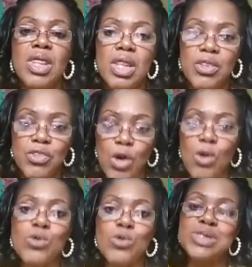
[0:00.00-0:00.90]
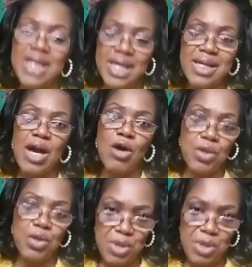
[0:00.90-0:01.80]
those in our
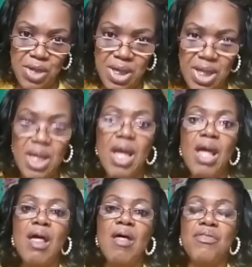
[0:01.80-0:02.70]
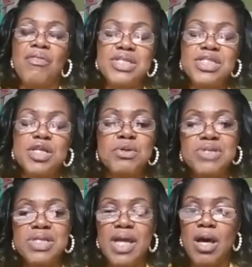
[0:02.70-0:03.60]
community. This
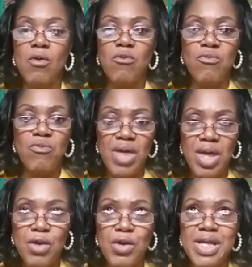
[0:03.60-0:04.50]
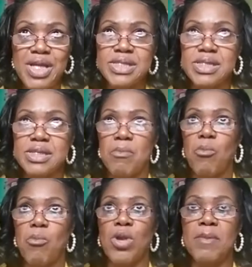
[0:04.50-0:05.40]
community health fair is
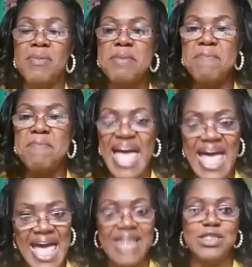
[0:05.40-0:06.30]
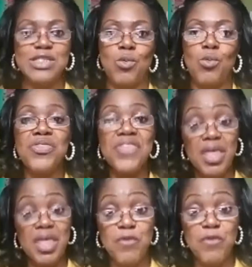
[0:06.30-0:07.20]
going to be packed with
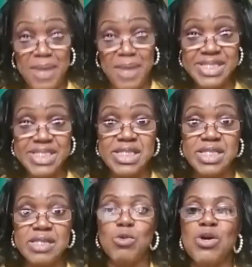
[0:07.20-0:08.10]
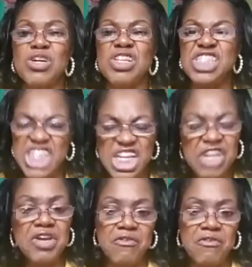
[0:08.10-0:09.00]
information. We're going to
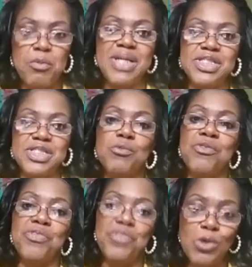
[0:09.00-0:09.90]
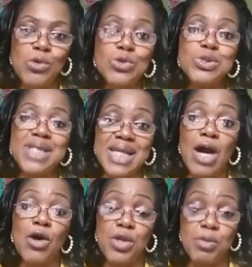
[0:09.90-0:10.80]
share information with those in
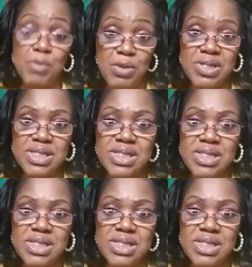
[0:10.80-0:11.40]
our community